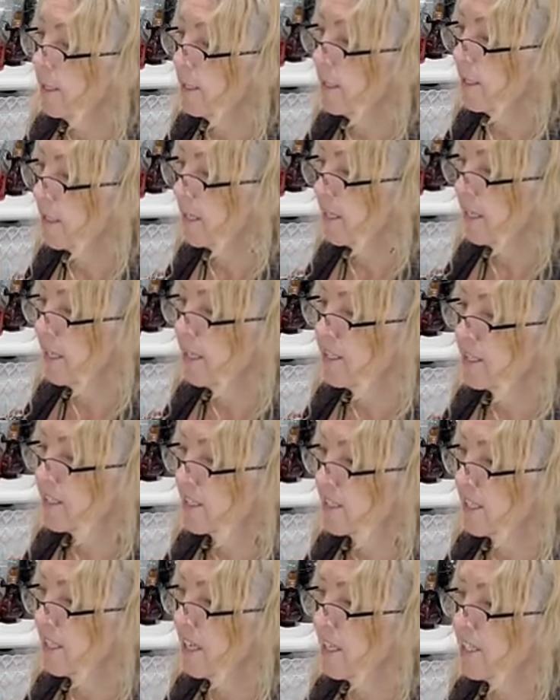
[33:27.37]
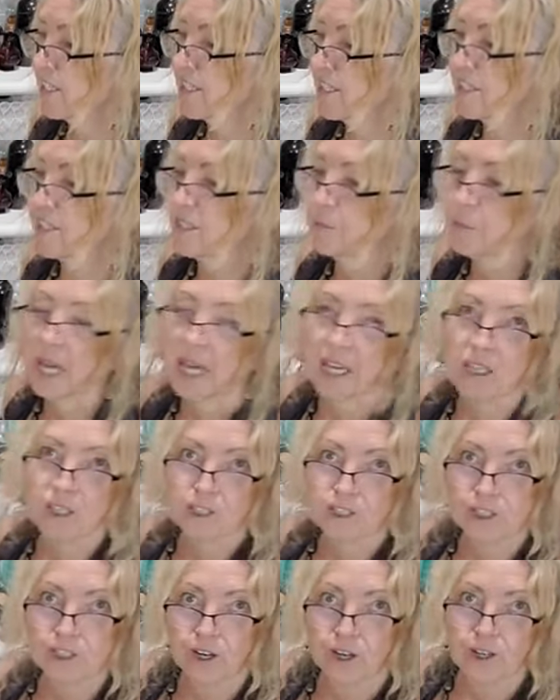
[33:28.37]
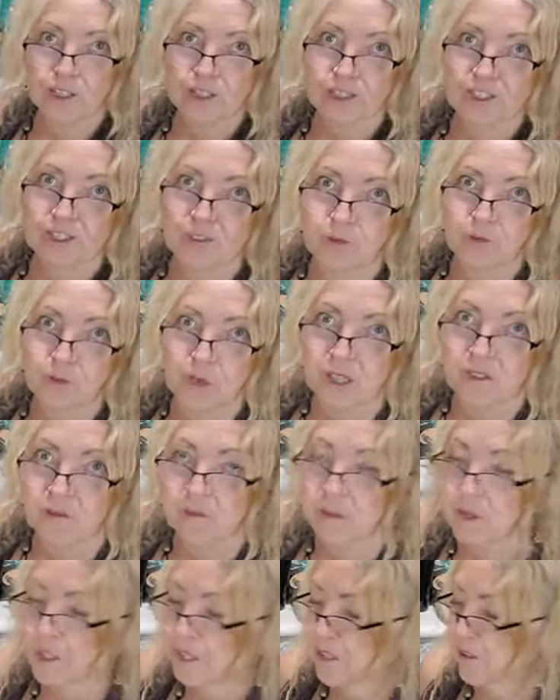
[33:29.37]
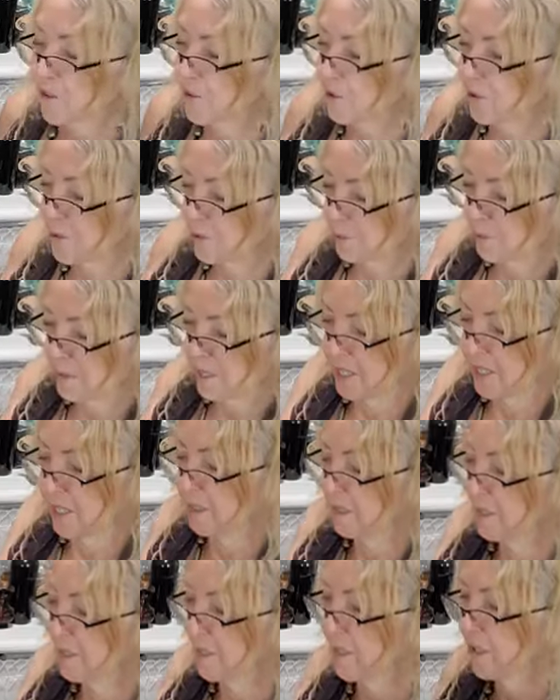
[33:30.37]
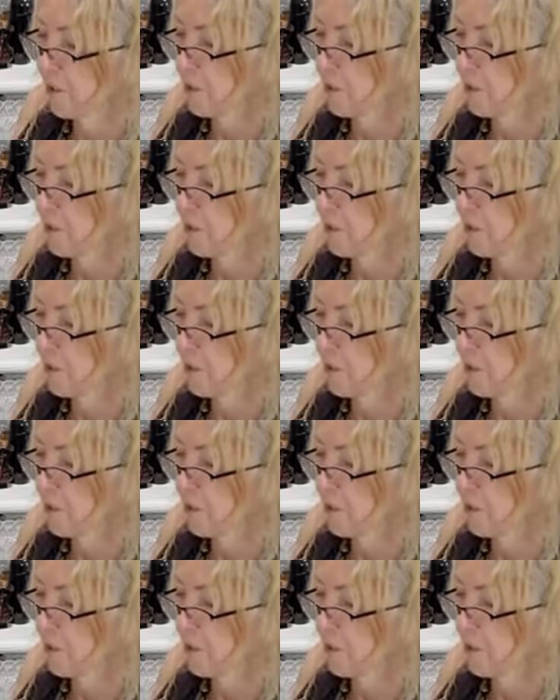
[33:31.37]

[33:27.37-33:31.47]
it has the battle scars of what I've put it through, but it still